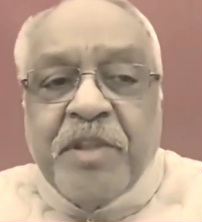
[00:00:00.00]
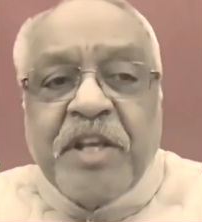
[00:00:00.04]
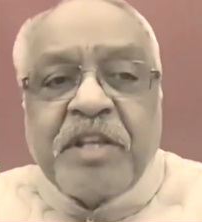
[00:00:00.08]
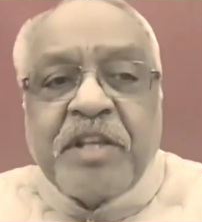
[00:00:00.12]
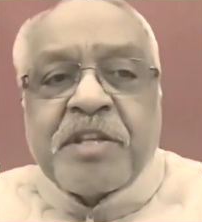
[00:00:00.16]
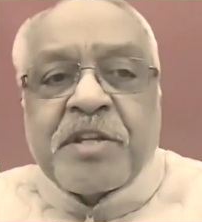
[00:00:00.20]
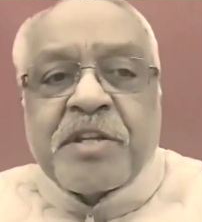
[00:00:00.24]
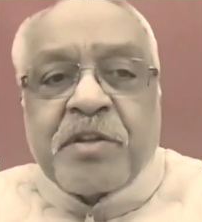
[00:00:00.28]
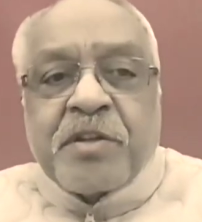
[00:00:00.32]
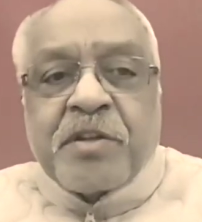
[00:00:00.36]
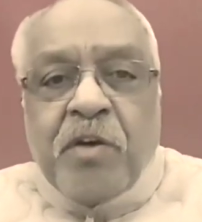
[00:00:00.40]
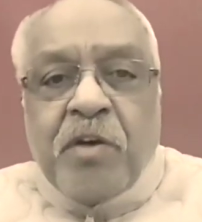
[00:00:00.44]

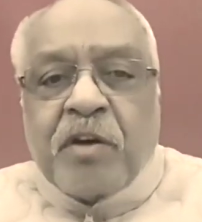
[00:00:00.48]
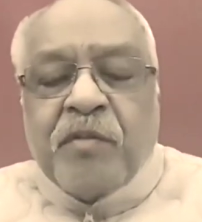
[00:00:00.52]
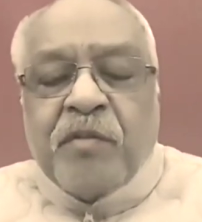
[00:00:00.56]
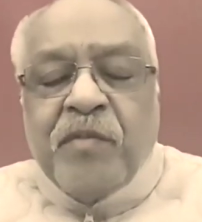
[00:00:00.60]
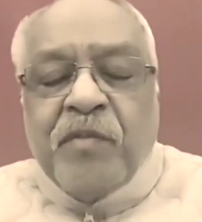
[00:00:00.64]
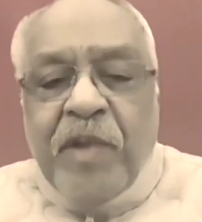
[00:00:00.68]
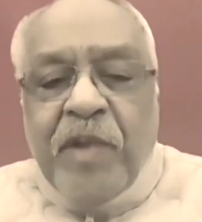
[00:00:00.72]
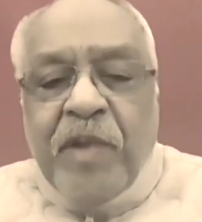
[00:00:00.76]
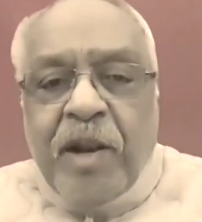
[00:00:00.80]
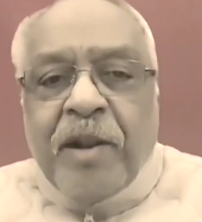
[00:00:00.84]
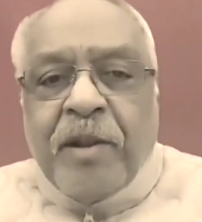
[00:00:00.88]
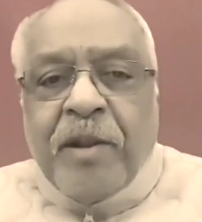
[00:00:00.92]
This
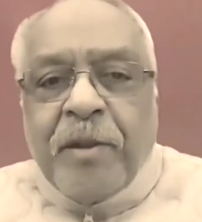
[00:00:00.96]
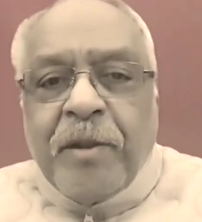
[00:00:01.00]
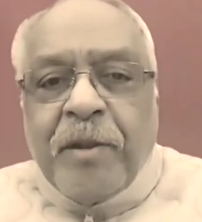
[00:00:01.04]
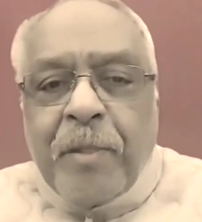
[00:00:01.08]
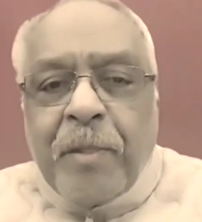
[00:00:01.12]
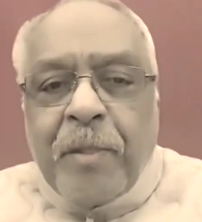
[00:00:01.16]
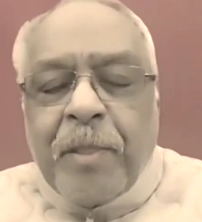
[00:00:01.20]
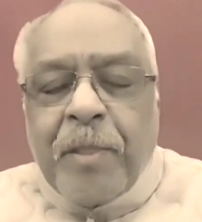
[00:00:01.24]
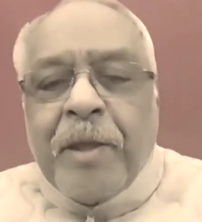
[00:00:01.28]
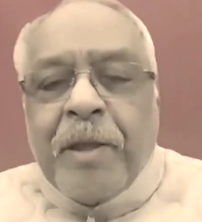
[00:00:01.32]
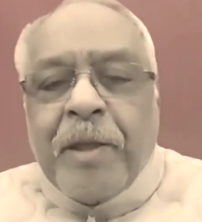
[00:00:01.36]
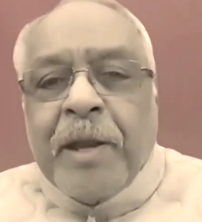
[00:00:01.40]
talk will
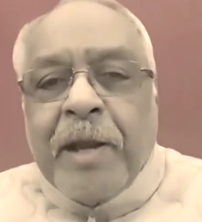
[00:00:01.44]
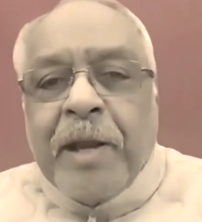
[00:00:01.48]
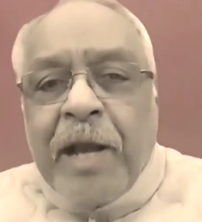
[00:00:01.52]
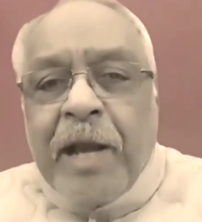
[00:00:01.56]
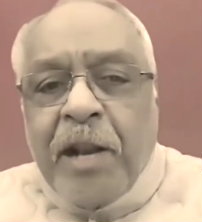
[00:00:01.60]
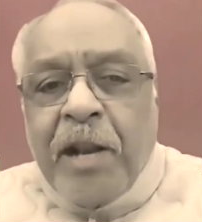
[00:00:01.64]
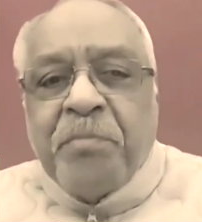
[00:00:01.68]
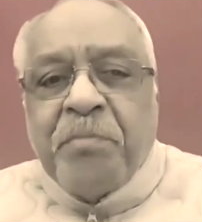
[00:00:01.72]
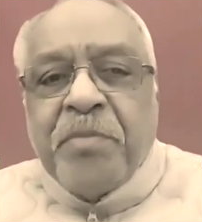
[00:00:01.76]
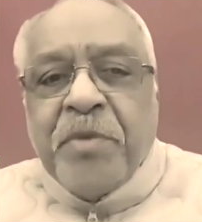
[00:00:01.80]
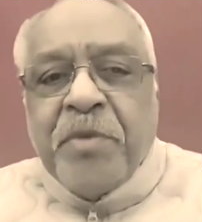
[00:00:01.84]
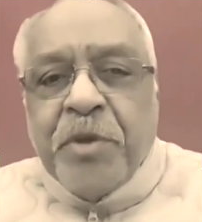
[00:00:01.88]

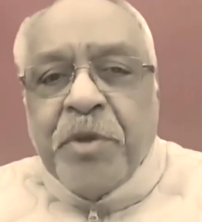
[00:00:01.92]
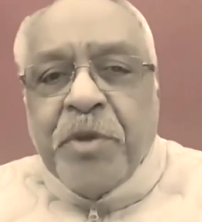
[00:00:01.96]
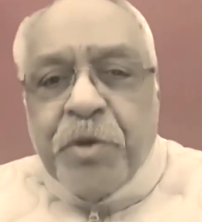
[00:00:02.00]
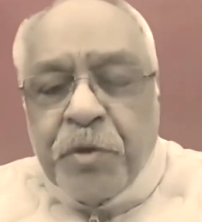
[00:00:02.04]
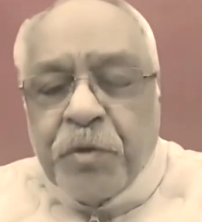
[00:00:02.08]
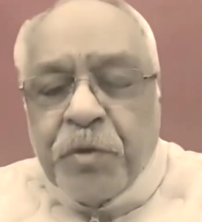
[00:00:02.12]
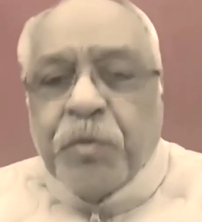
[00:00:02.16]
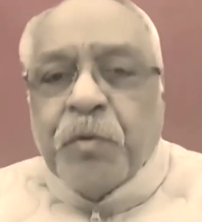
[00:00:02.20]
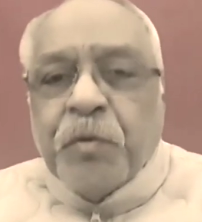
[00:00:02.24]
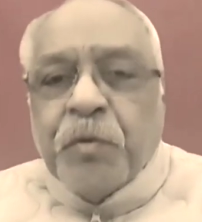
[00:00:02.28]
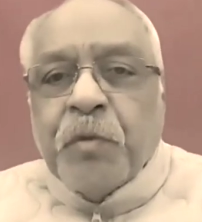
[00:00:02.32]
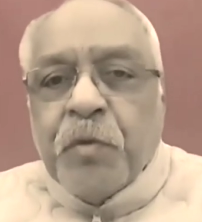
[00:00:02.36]
help
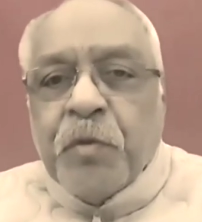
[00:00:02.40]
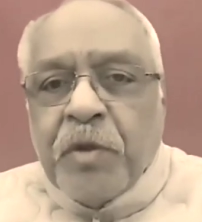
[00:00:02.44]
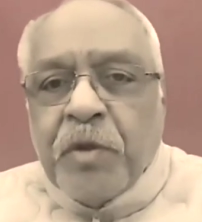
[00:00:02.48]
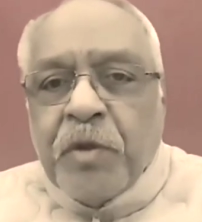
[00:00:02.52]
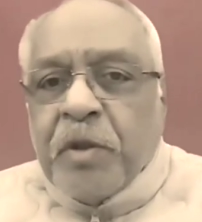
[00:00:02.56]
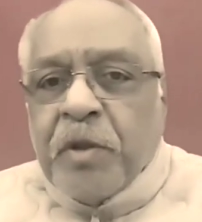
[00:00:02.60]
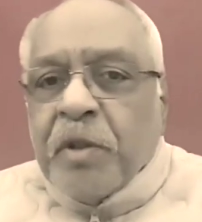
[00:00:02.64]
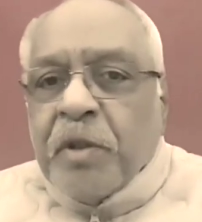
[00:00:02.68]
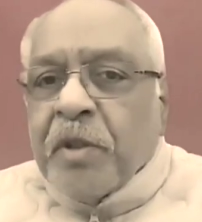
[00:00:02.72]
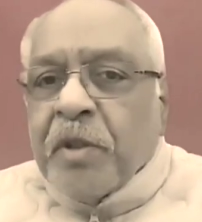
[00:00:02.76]
you